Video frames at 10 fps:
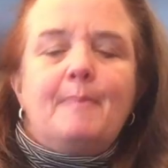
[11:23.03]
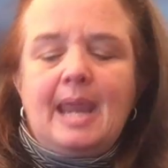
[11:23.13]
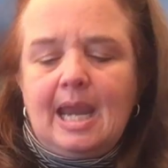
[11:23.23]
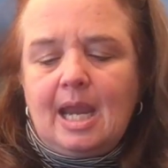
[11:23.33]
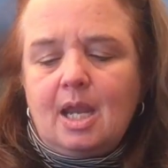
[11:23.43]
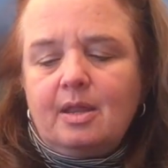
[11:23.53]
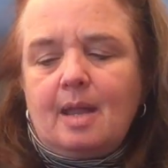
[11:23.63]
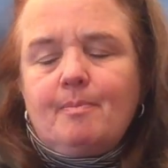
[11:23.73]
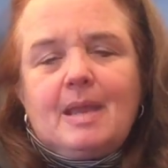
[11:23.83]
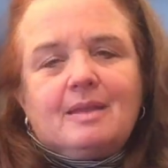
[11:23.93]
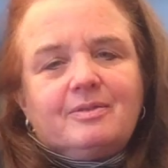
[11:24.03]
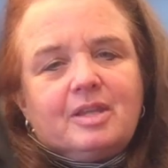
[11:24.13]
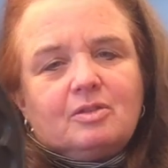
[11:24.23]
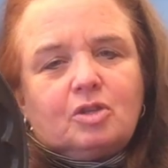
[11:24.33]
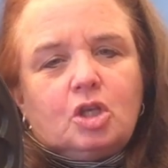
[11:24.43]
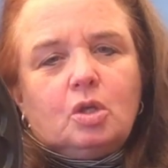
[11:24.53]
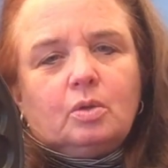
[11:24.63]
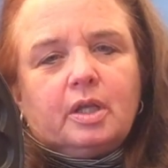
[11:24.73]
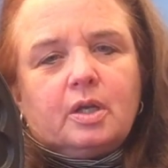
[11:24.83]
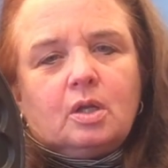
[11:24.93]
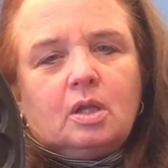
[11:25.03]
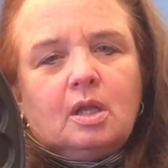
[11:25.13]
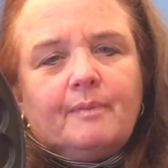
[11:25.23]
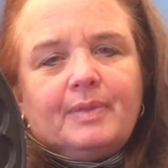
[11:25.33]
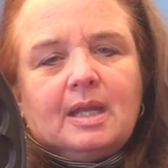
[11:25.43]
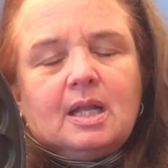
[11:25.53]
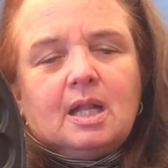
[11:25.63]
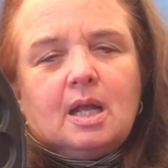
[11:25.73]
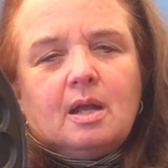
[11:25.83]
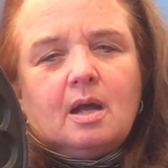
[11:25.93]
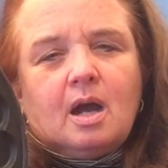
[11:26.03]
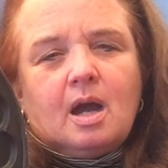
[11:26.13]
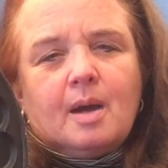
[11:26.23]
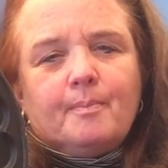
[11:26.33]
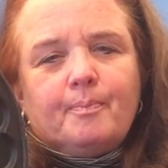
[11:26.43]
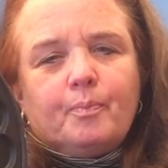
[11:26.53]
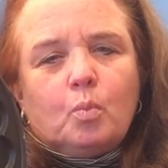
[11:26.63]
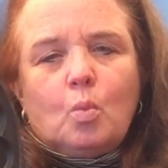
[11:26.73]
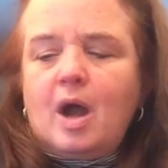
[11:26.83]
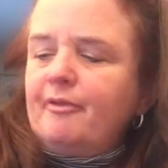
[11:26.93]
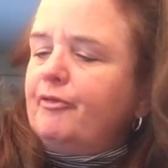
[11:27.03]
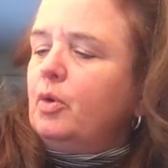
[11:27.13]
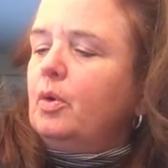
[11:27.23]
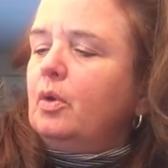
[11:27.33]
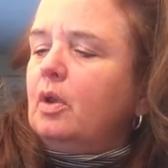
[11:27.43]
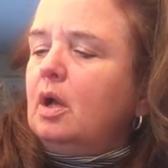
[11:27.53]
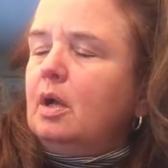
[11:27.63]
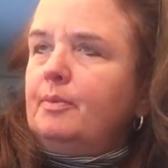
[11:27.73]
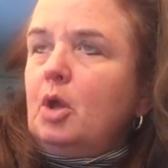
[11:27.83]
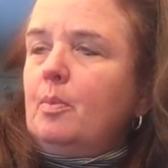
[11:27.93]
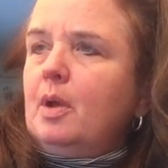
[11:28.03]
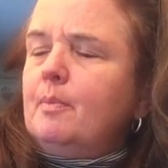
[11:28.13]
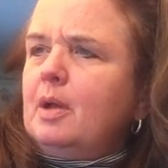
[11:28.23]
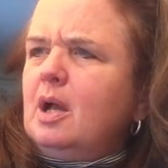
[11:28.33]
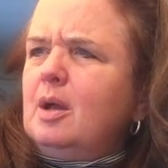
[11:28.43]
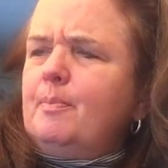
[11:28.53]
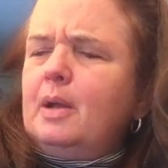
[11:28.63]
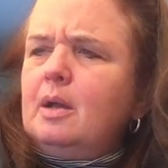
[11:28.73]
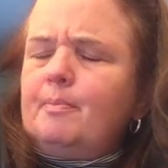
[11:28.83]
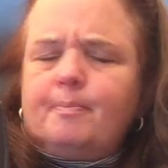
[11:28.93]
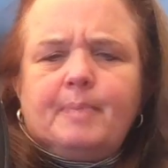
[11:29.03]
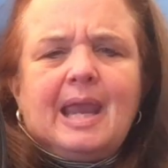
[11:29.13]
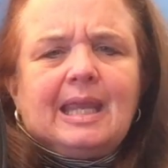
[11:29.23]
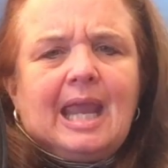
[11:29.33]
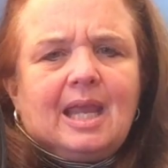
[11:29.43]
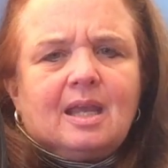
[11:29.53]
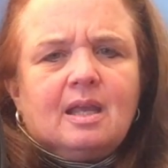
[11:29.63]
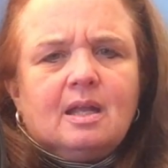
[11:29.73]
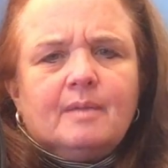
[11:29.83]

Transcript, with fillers: pan that makes these cute little um, waffle, uh, no, uh, pancake.